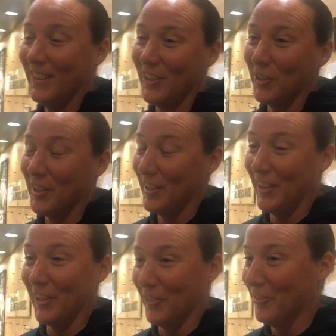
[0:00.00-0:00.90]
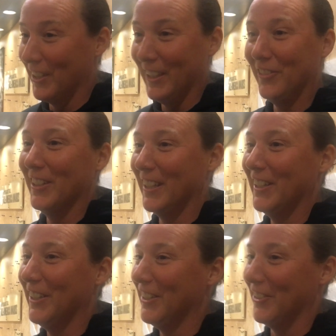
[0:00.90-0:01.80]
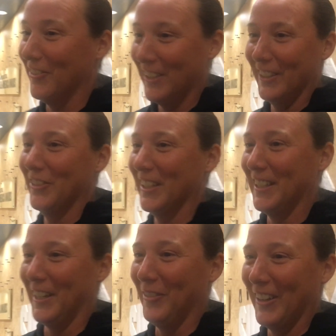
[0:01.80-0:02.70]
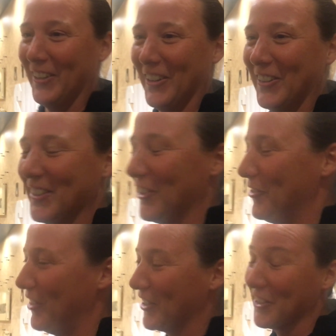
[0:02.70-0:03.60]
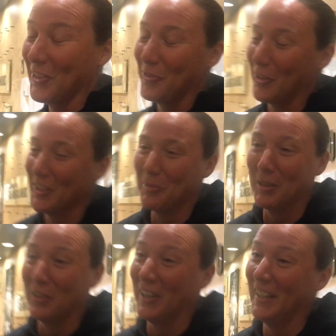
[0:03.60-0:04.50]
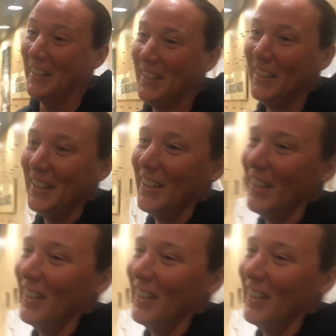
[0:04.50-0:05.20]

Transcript: so it's either really, really good or really, really dumb. I don't know. So far, so far it's been great. First